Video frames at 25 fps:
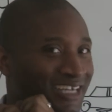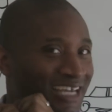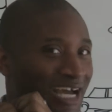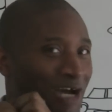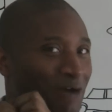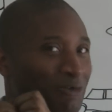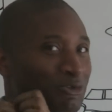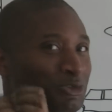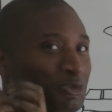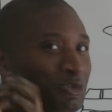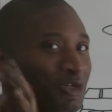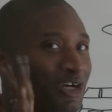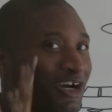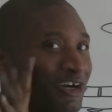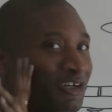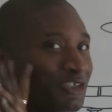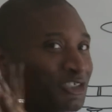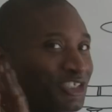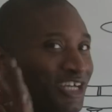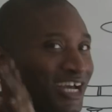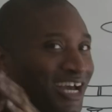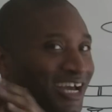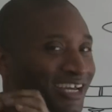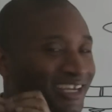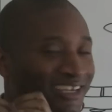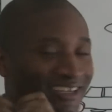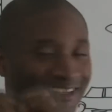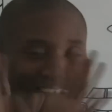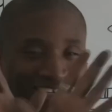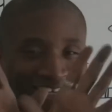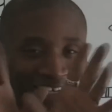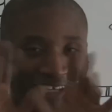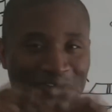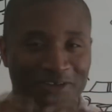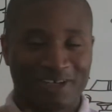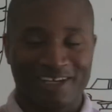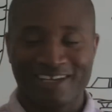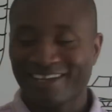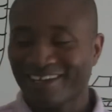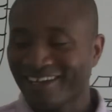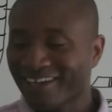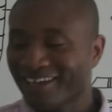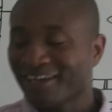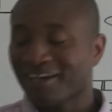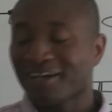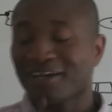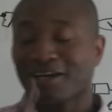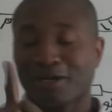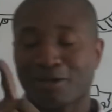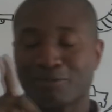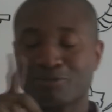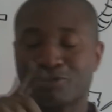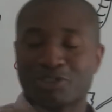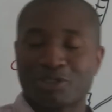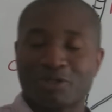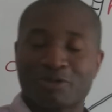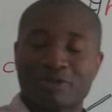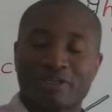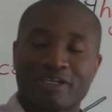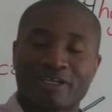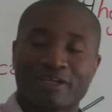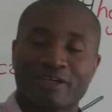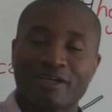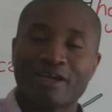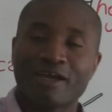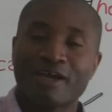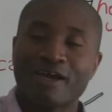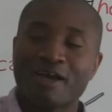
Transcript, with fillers: How to carjack. Anyway, I'm joking.